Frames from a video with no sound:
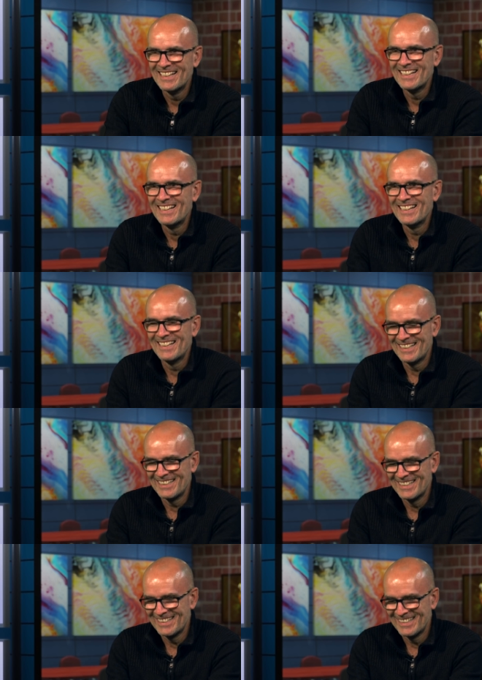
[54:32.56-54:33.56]
Um,
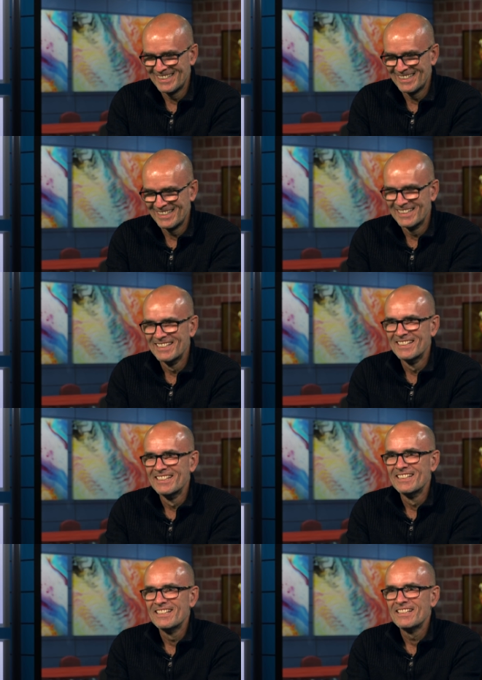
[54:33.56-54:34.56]
it's,
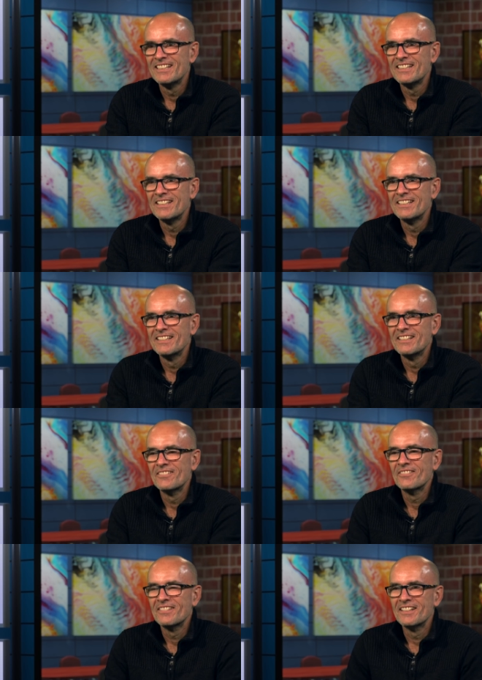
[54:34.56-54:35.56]
yeah.
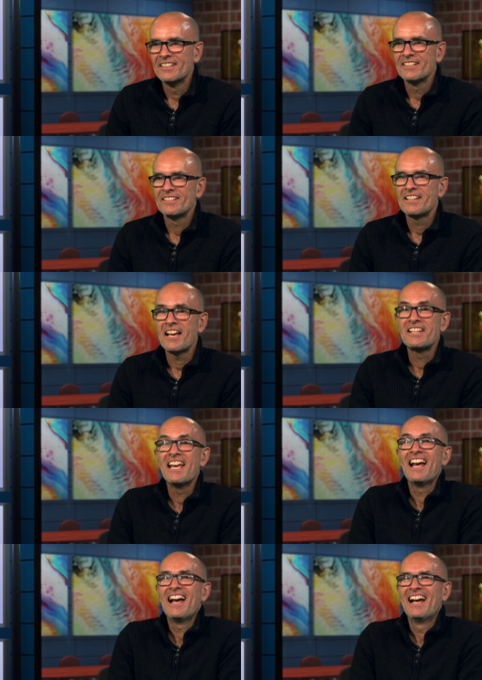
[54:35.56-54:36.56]
Yeah, anyway. Yeah,
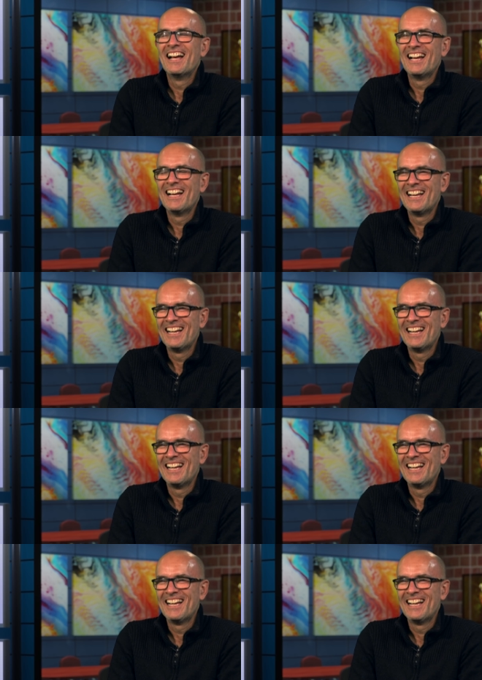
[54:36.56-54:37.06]
yeah.